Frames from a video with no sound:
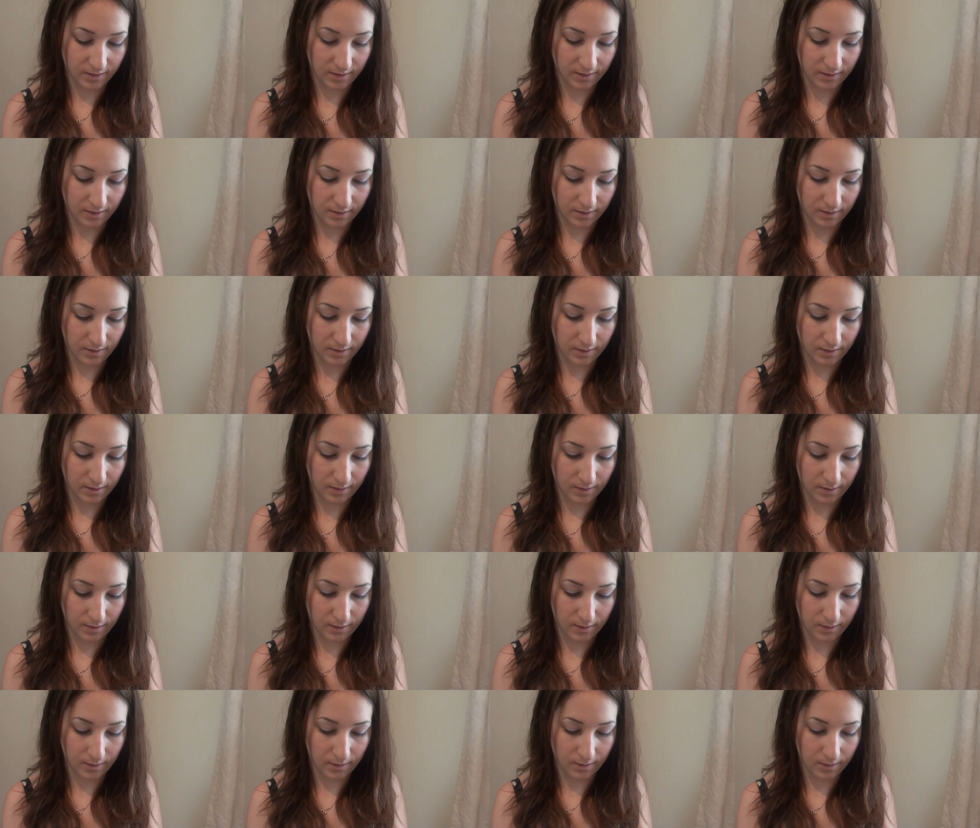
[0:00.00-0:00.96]

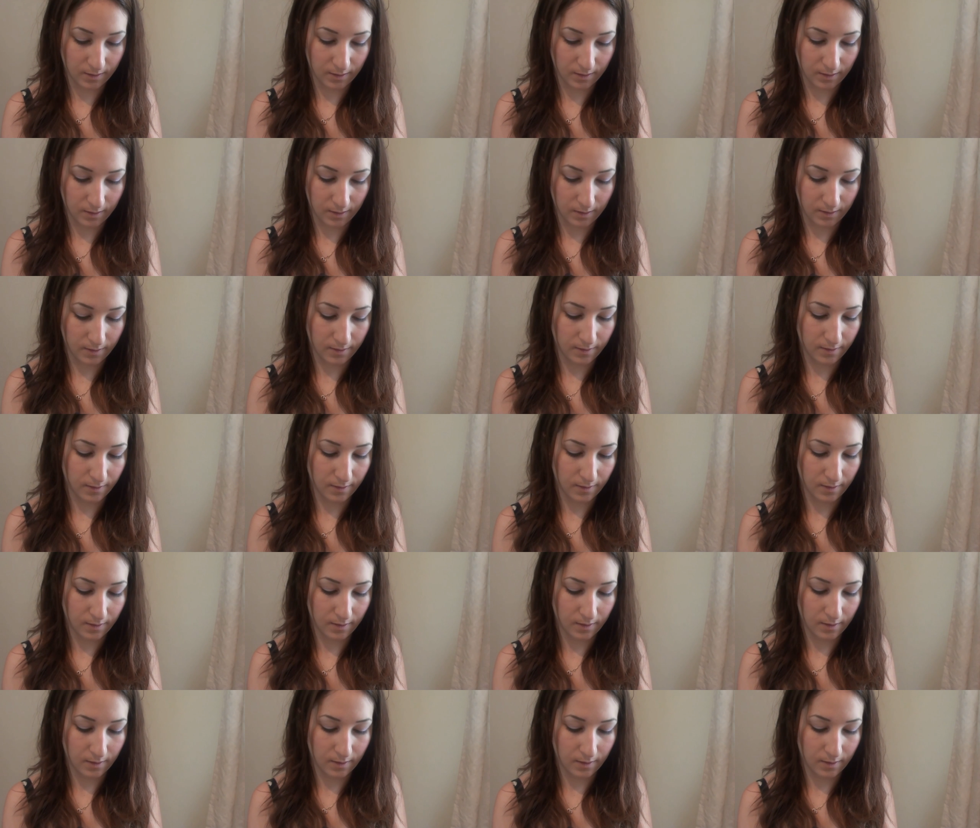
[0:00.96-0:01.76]
Nobody speaks.